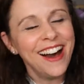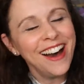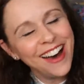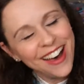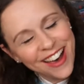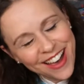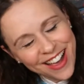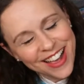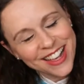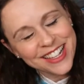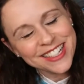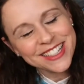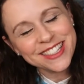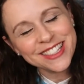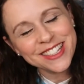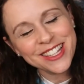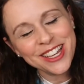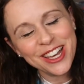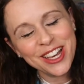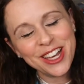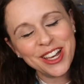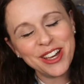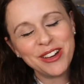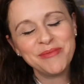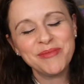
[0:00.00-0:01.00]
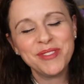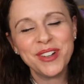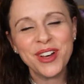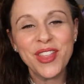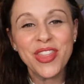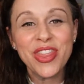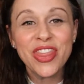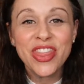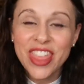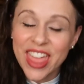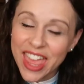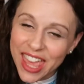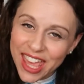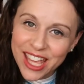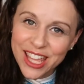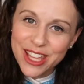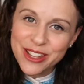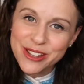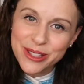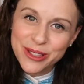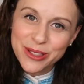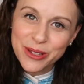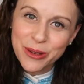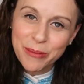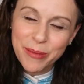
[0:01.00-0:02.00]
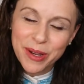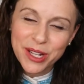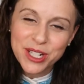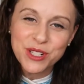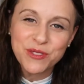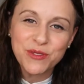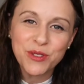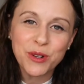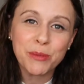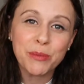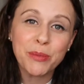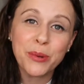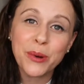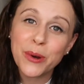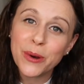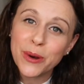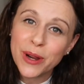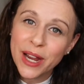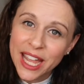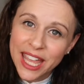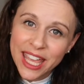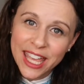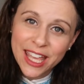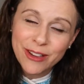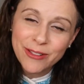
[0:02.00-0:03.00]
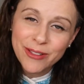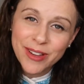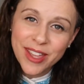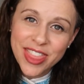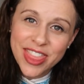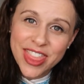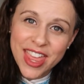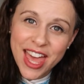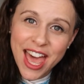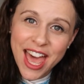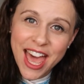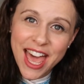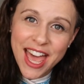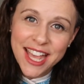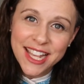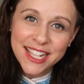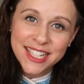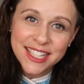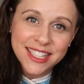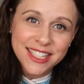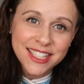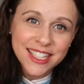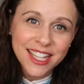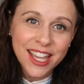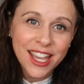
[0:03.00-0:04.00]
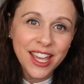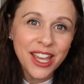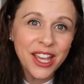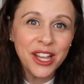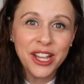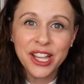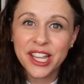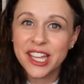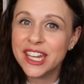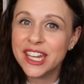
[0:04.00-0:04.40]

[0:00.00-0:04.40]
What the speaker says: Awesome. Well, thank you so much for praying with us. I'm